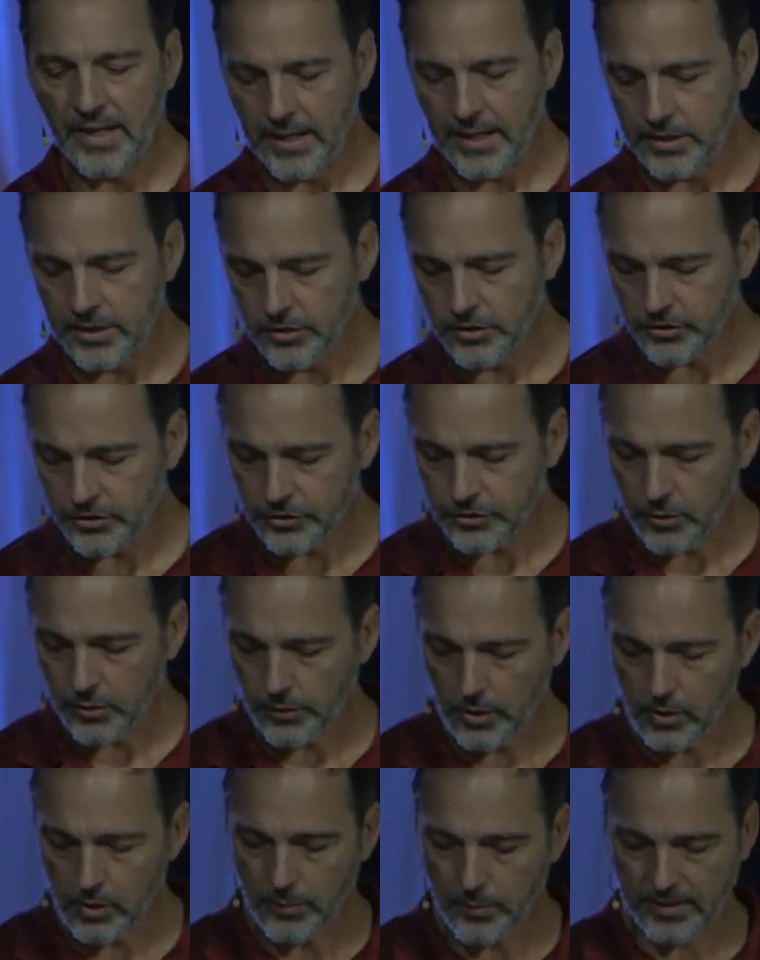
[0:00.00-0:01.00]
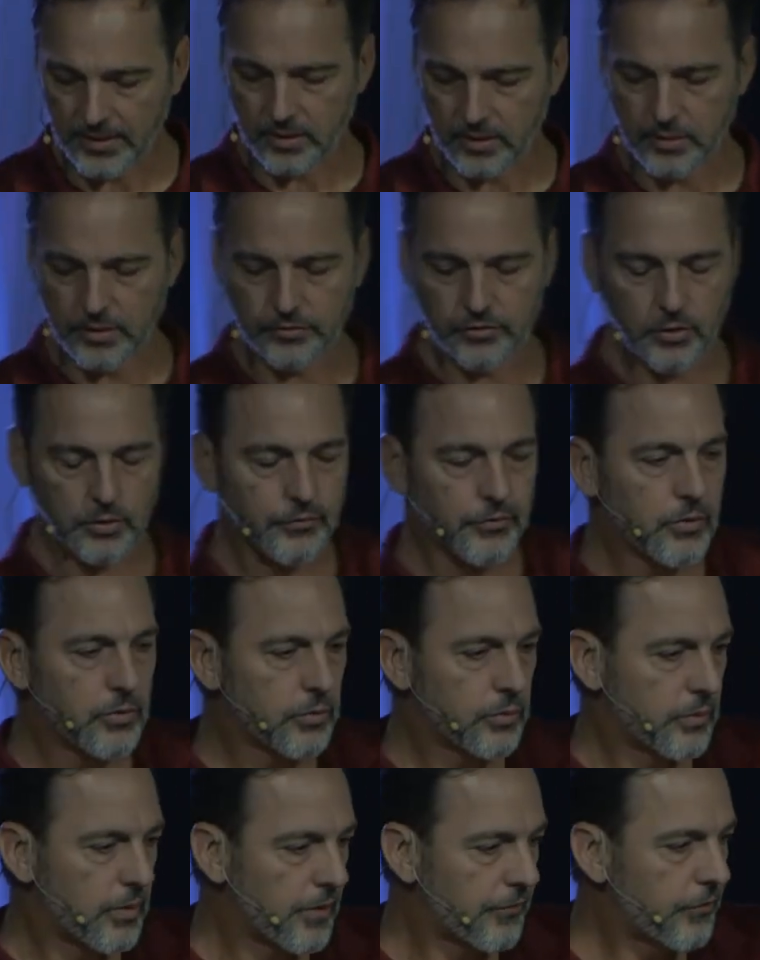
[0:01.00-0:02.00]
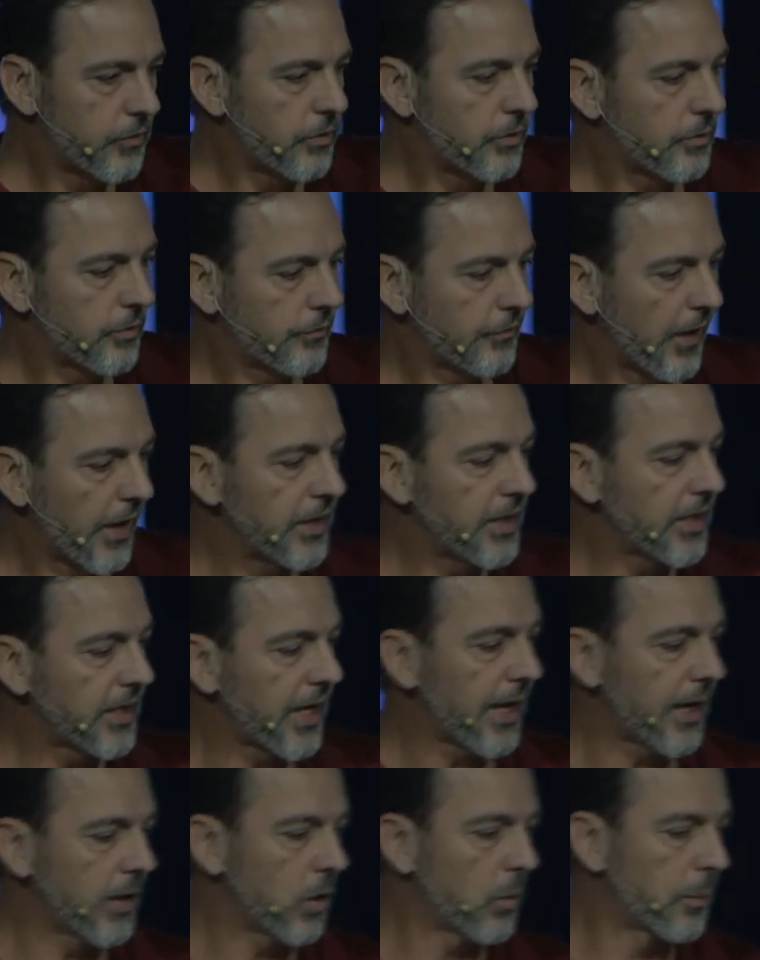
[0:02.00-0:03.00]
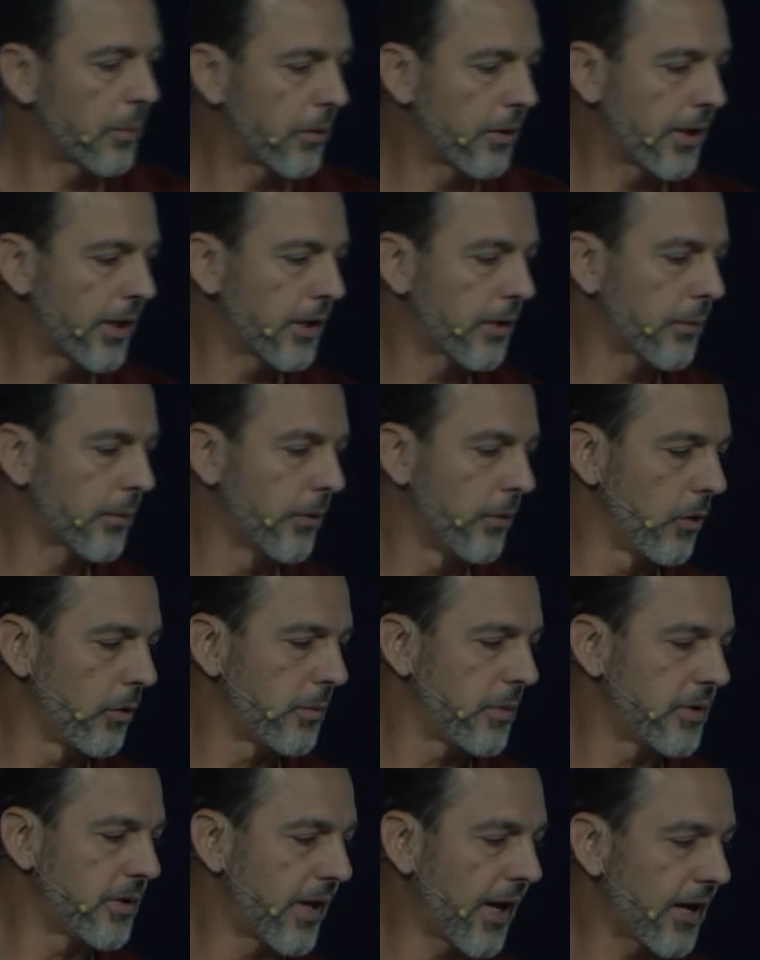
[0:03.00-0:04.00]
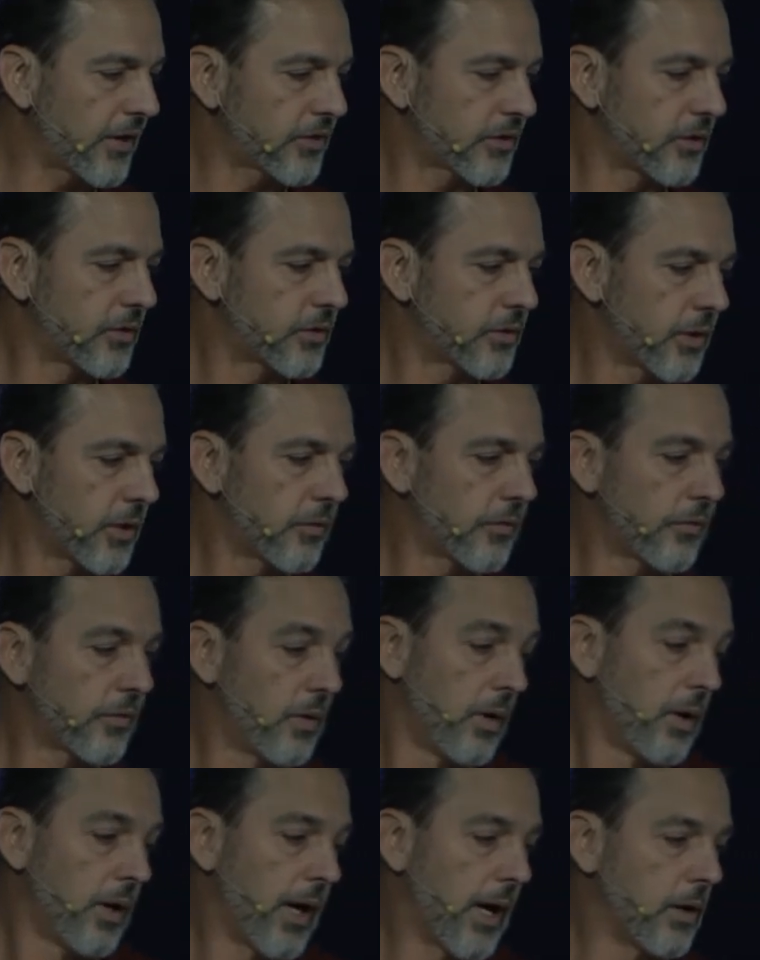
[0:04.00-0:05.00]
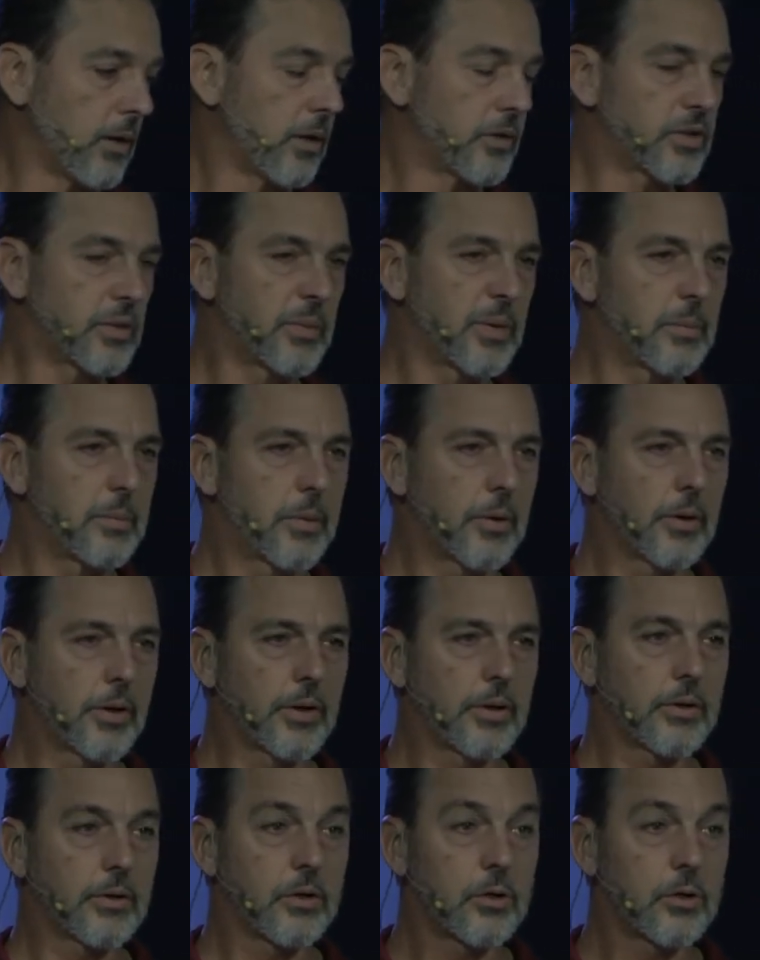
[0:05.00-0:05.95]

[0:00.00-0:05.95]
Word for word: And you just don't know about this. So if you, if you find a candle burning in a room and ask yourself, how long has it been burning?